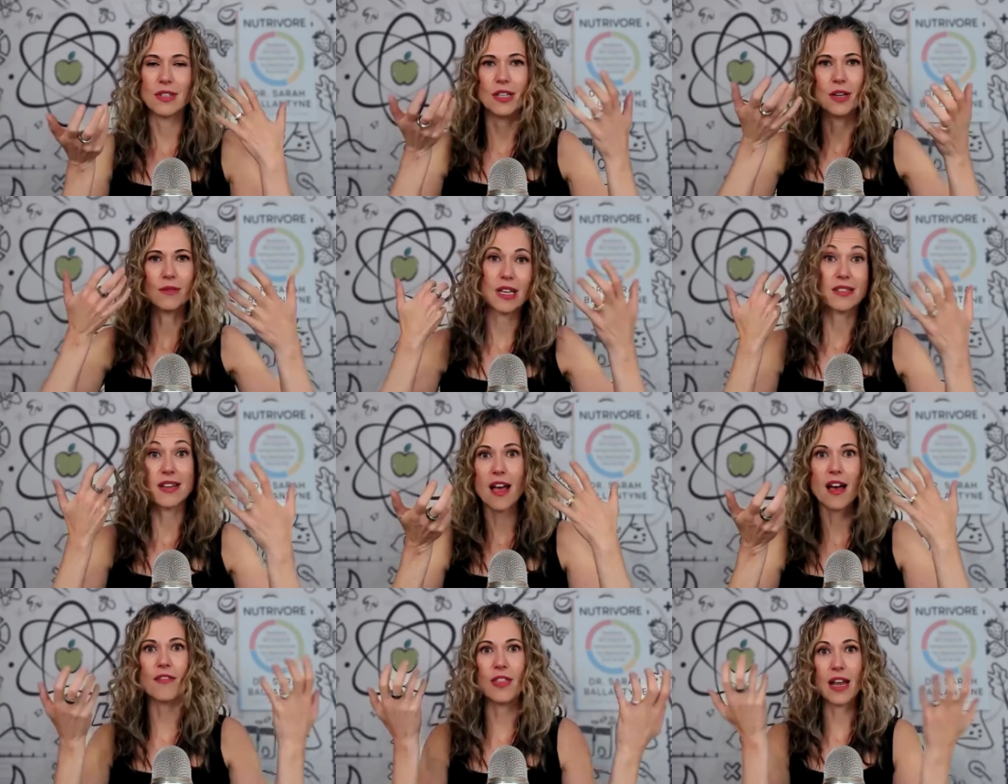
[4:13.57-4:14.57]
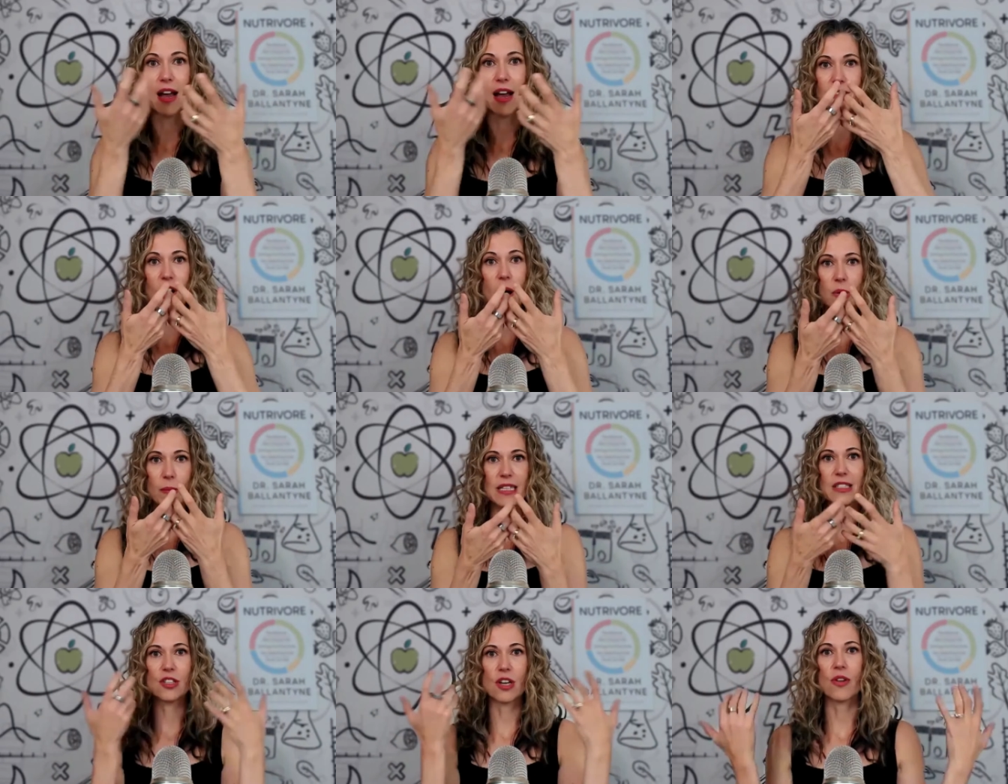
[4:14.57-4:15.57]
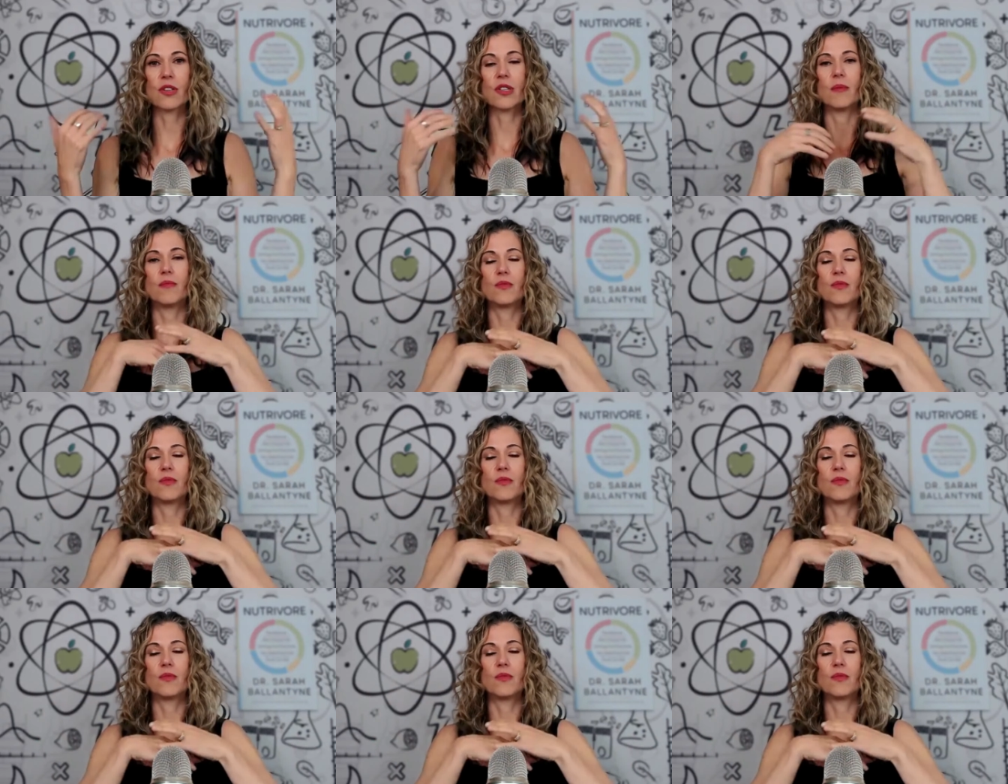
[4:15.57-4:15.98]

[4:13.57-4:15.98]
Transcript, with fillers: you know doesn't have and they kind of complement each other to